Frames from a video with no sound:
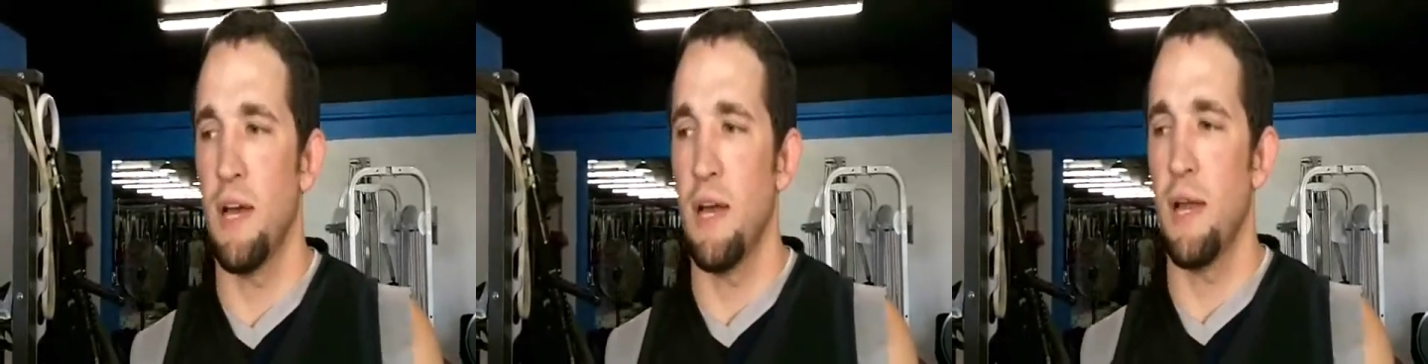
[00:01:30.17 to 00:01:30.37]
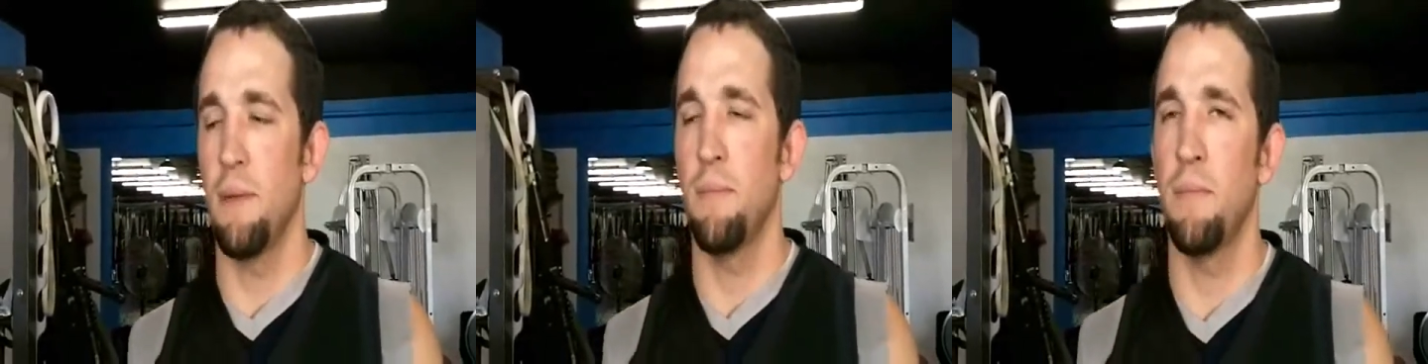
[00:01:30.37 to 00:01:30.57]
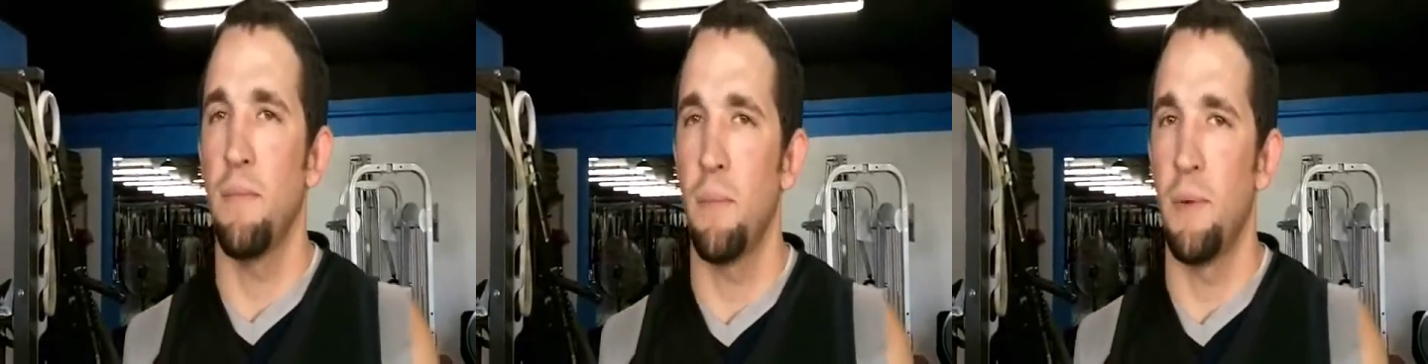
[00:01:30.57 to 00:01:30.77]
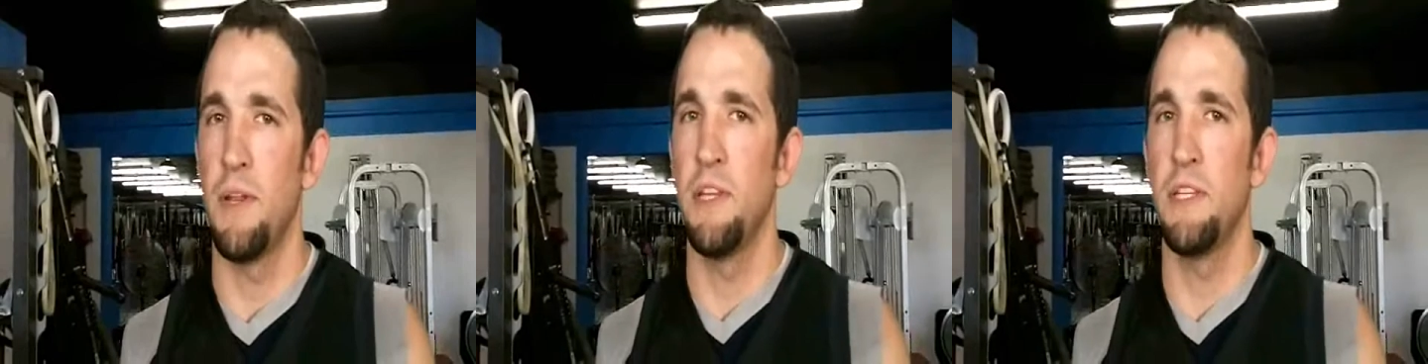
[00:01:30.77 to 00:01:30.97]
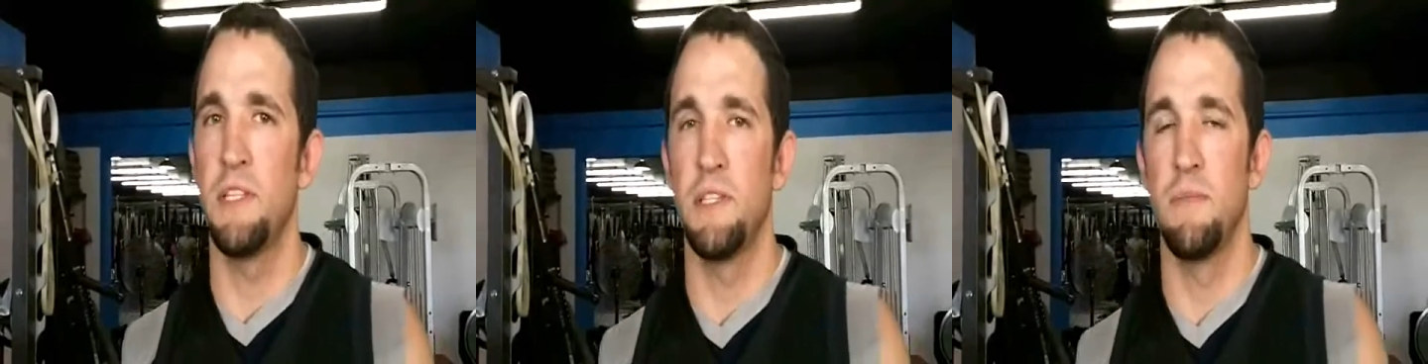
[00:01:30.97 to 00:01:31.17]
time.
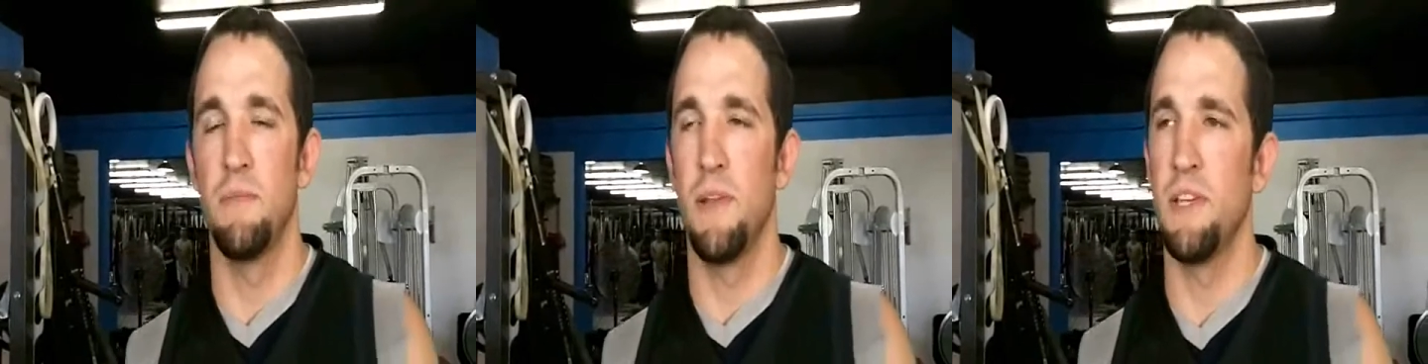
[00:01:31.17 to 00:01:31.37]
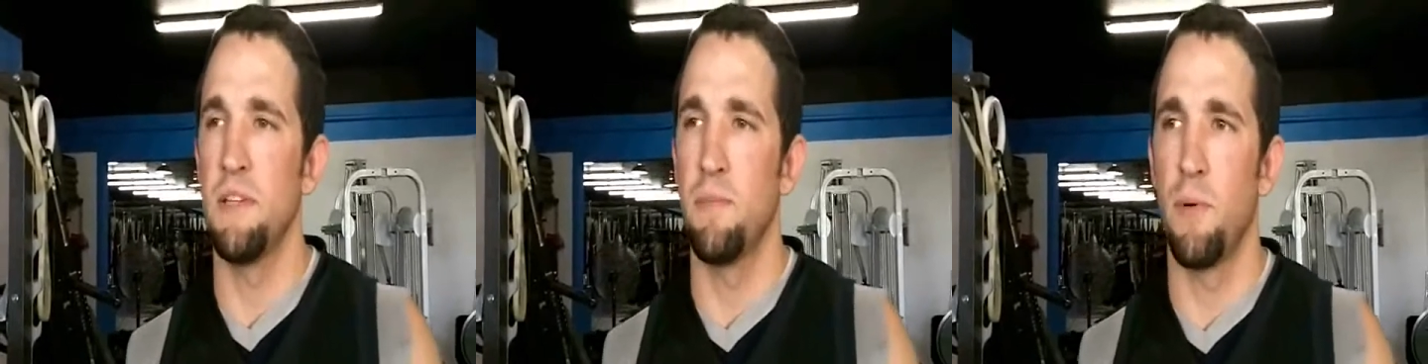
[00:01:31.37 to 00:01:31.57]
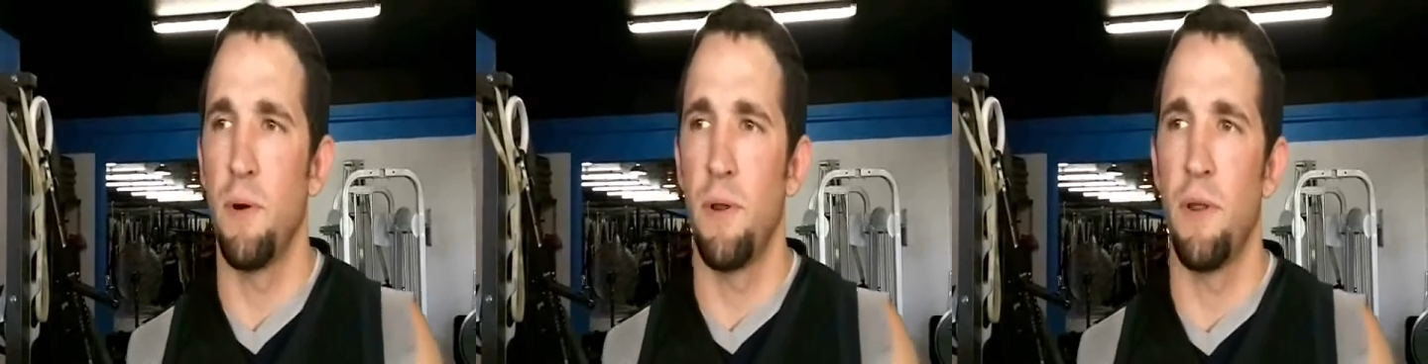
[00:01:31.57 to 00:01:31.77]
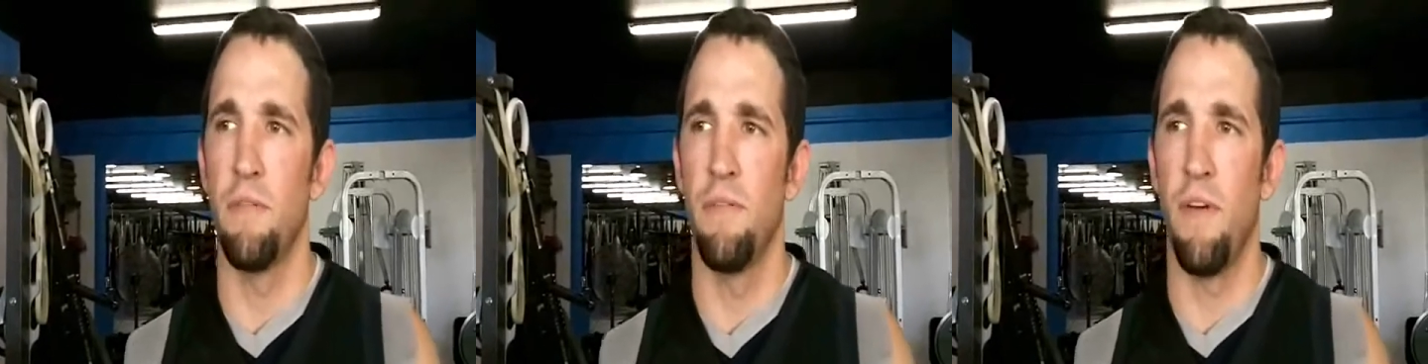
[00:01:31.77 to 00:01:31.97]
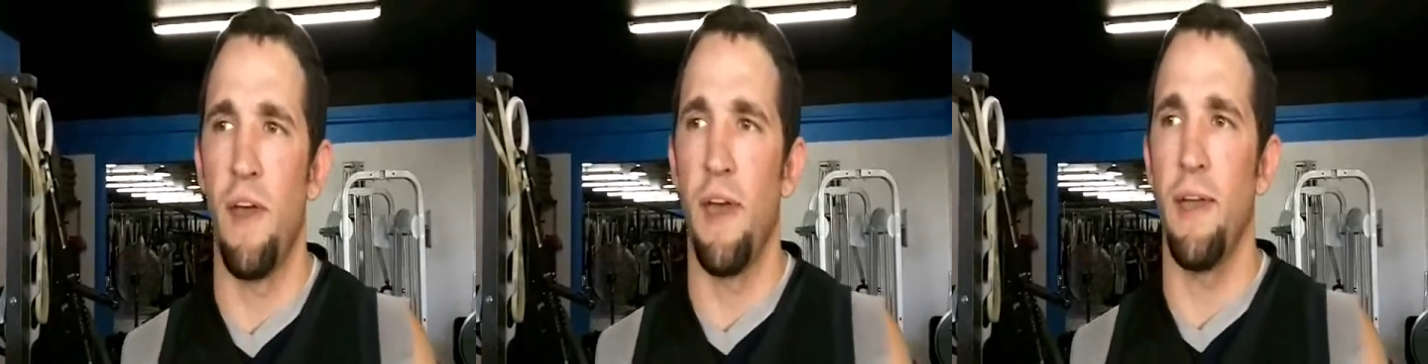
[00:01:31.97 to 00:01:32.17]
He's he's a pretty
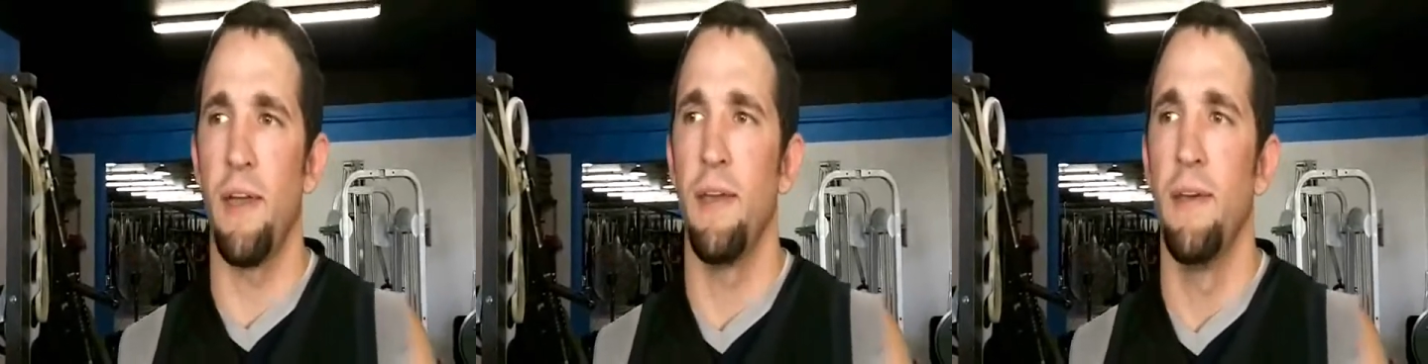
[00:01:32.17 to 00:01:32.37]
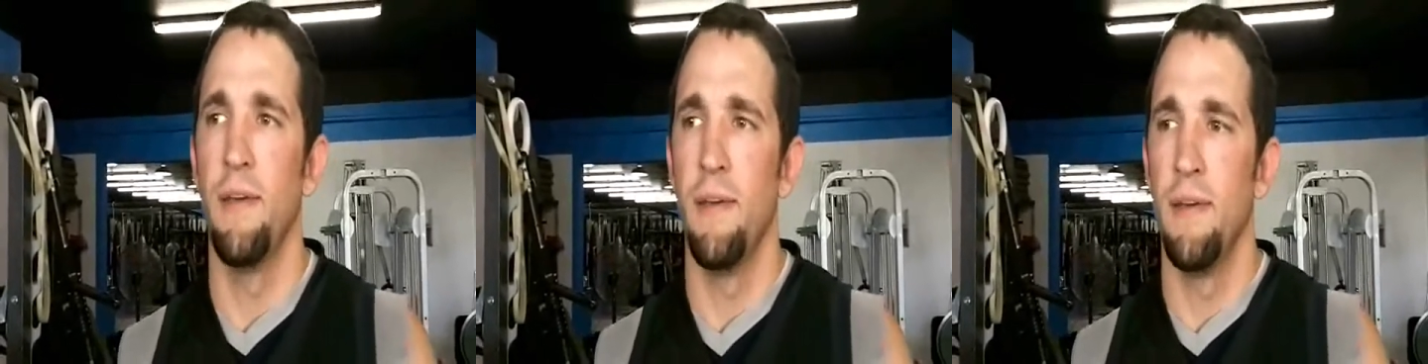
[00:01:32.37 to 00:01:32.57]
good vet.